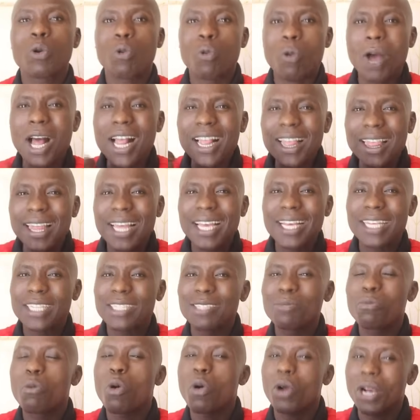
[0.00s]
one thing
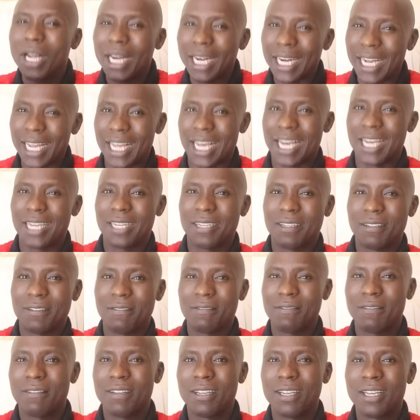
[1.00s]
is more clear,
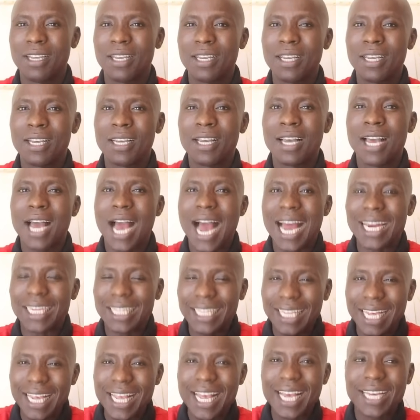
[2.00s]

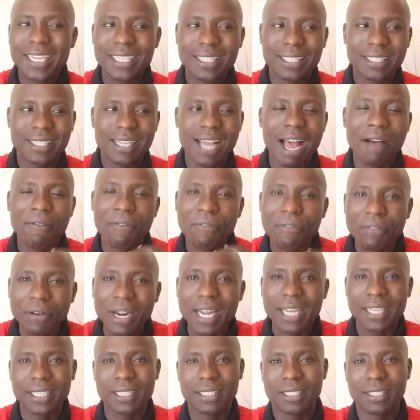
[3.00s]
and Kenya is
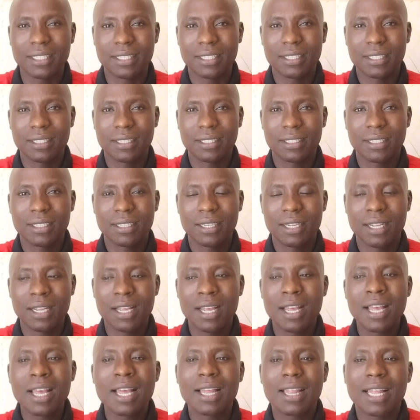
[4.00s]
afraid
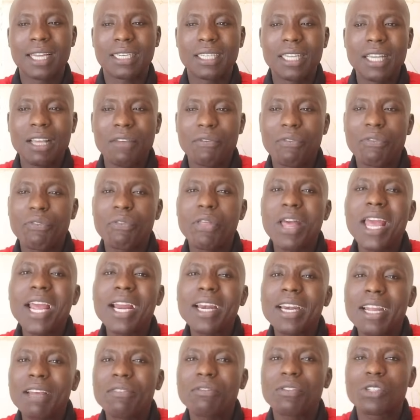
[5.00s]
that if
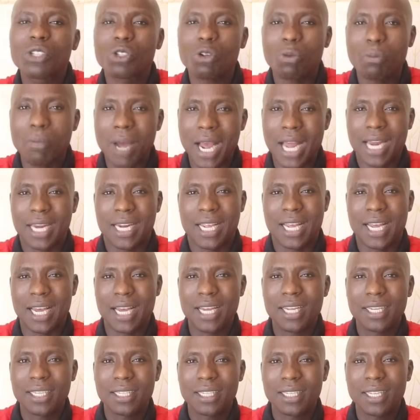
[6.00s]
they leave
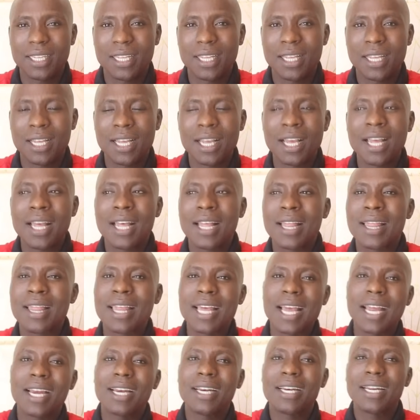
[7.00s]
Somalia,
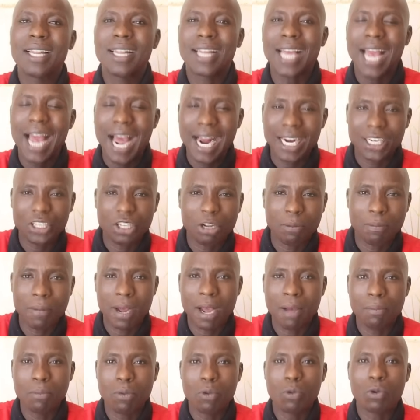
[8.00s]
then the
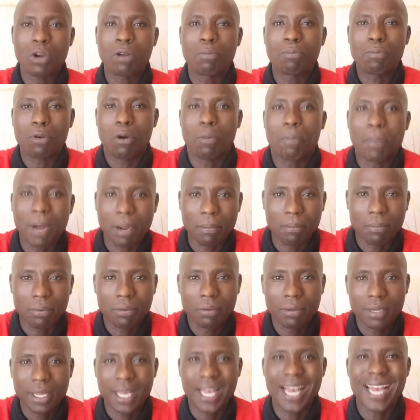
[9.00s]
Al-Shabaab will prop up
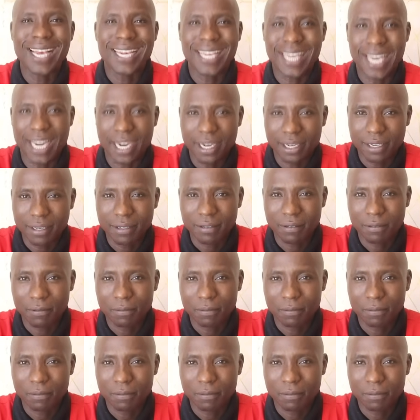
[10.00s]
again.